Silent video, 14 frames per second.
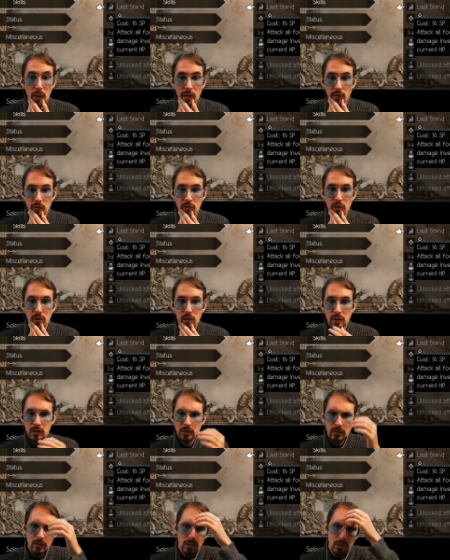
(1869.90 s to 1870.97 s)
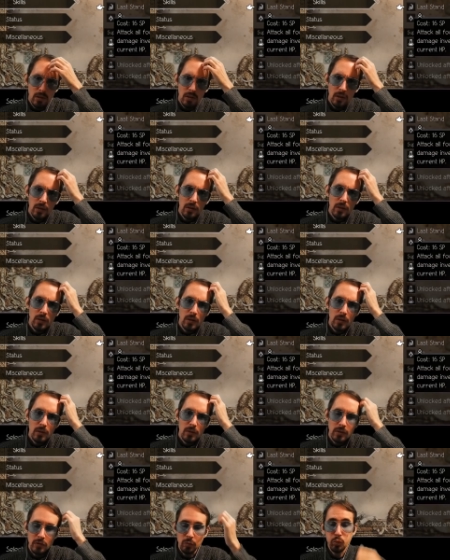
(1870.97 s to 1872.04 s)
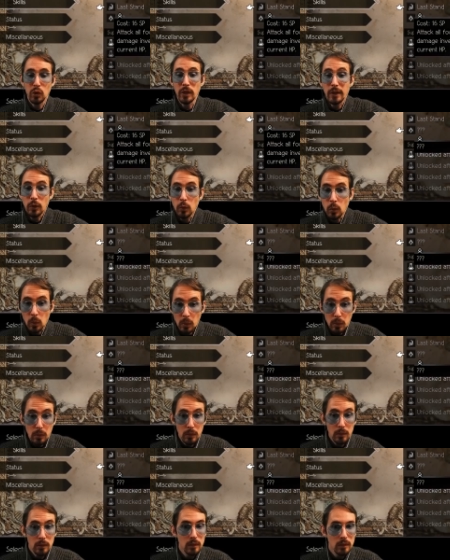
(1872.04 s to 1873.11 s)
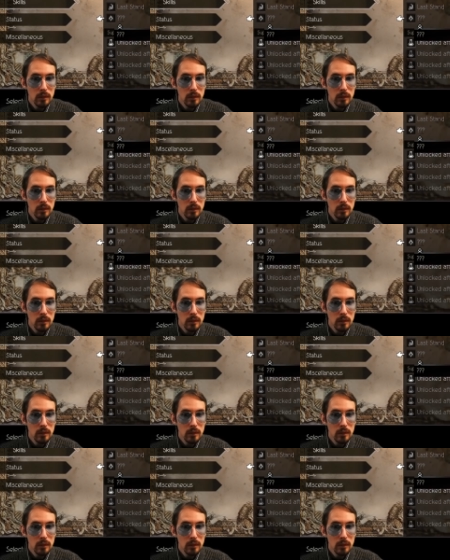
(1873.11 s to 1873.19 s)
Last Stand is pretty cool.